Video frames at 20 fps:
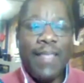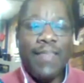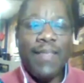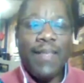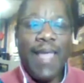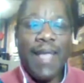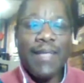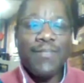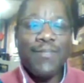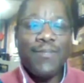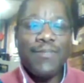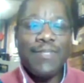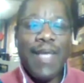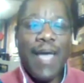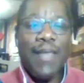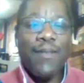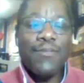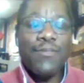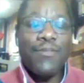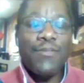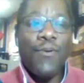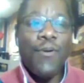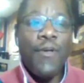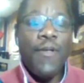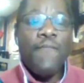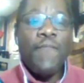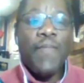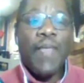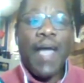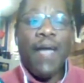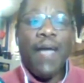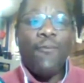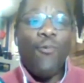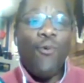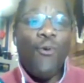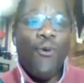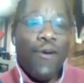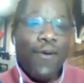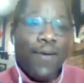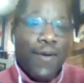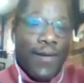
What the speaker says: national title. So I wore a